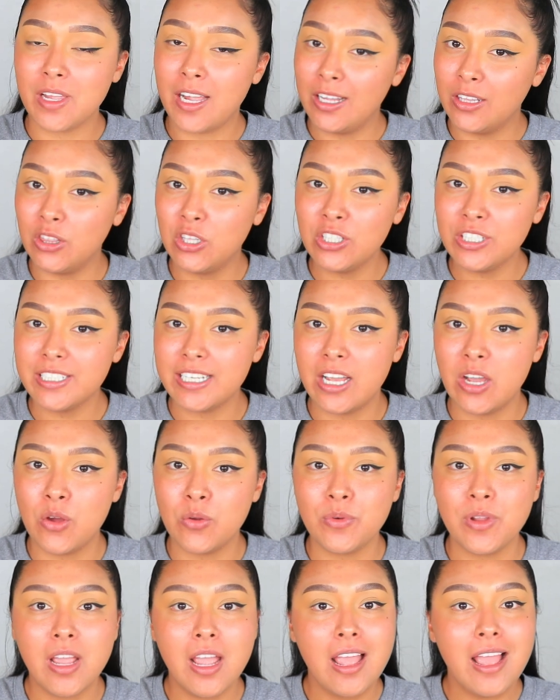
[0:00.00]
I looked
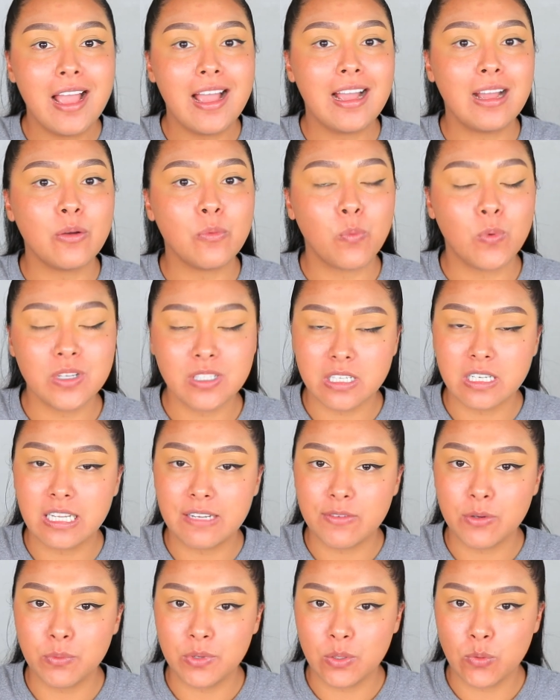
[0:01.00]
down, I wasn't
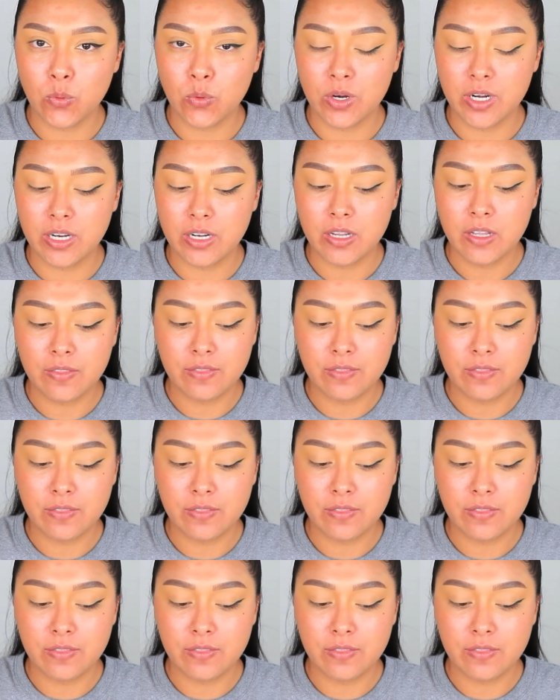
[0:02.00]
even recording.